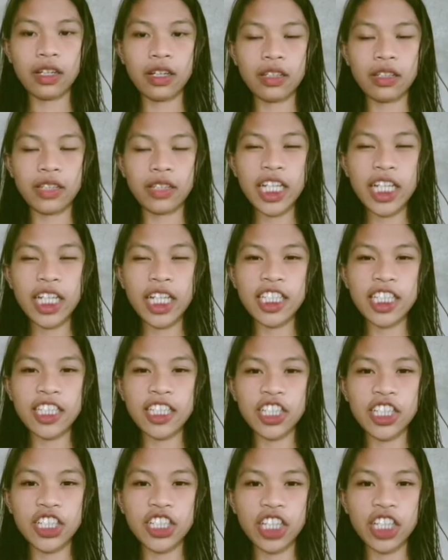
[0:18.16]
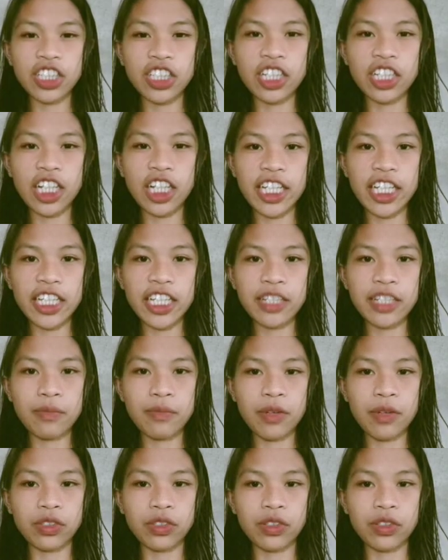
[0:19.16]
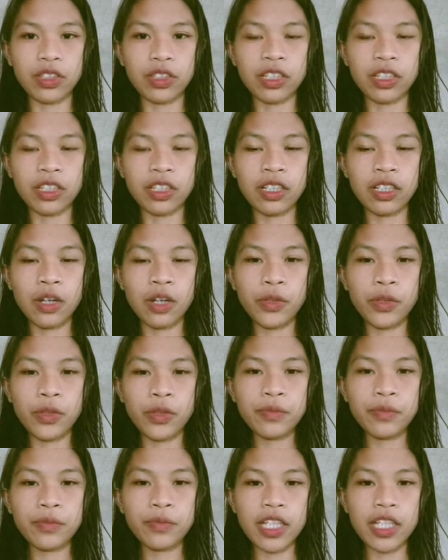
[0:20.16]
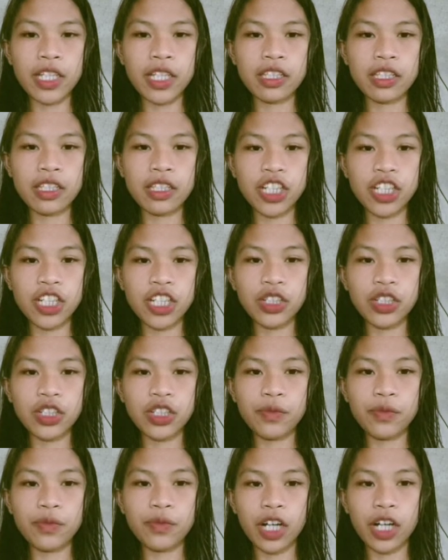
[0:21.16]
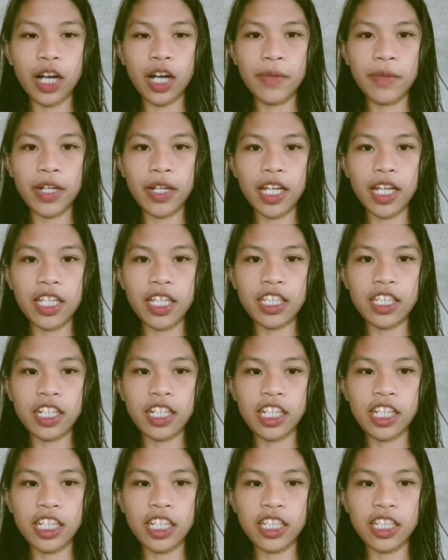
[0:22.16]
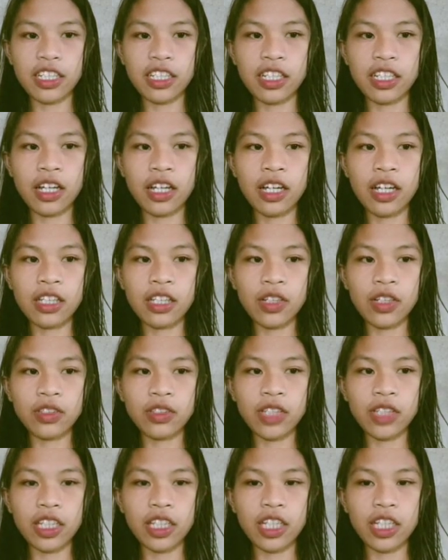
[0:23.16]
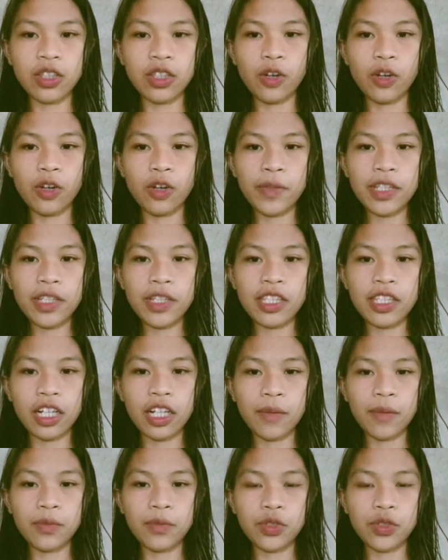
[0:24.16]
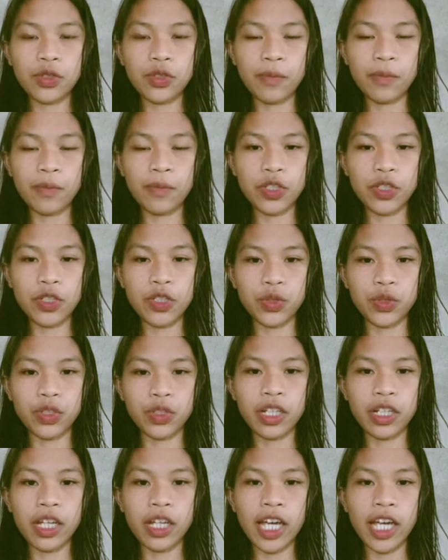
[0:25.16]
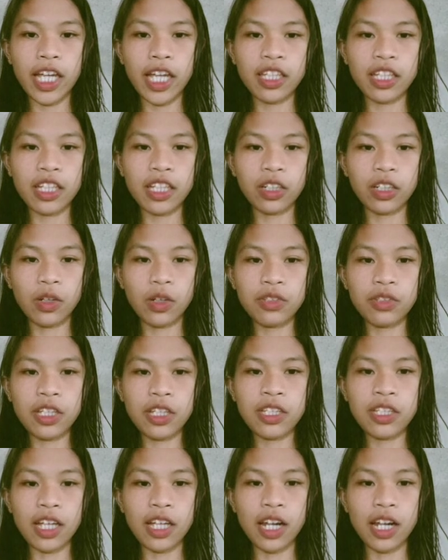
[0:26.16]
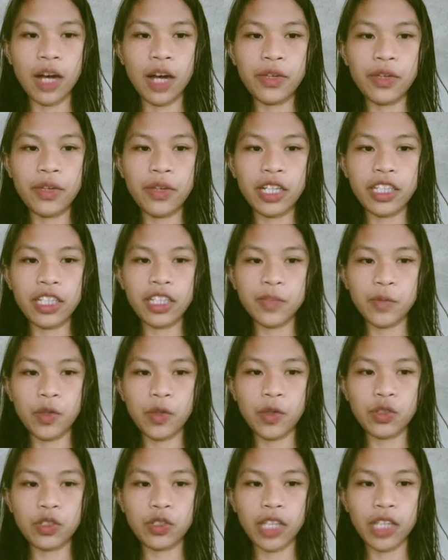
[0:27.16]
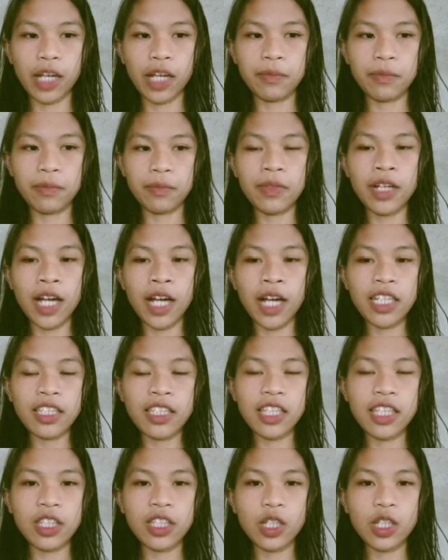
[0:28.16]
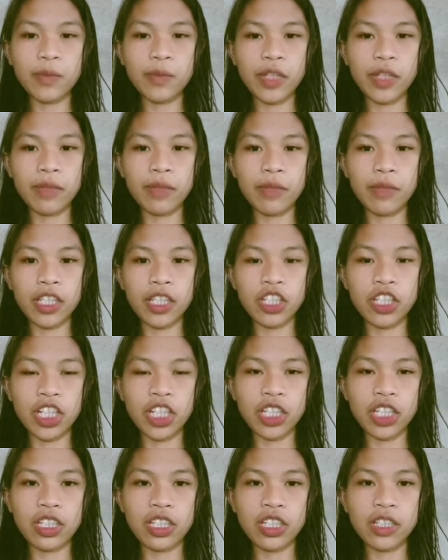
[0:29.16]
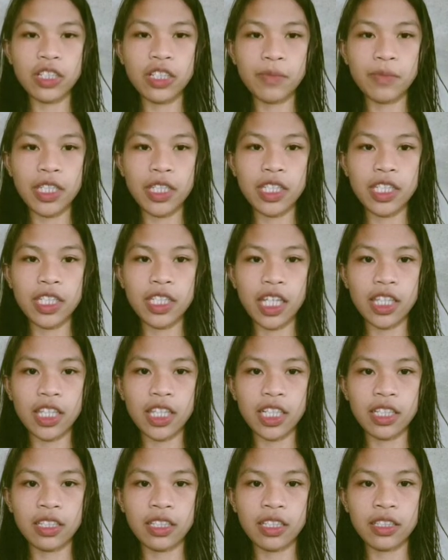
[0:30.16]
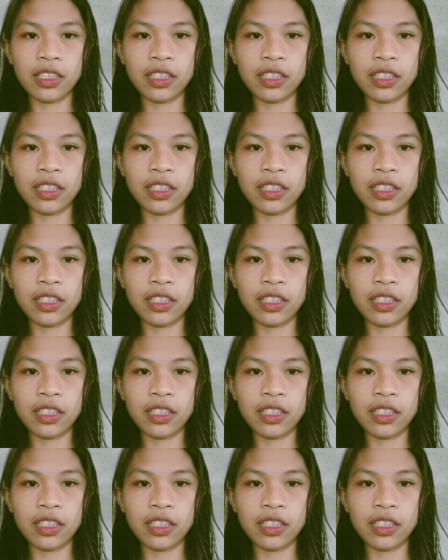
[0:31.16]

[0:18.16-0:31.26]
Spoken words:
Next is the shutter release button. When pressed, the shutter of the camera is released so that it opens to capture a picture and then closes, allowing an exposure time as determined by the shutter speed settings.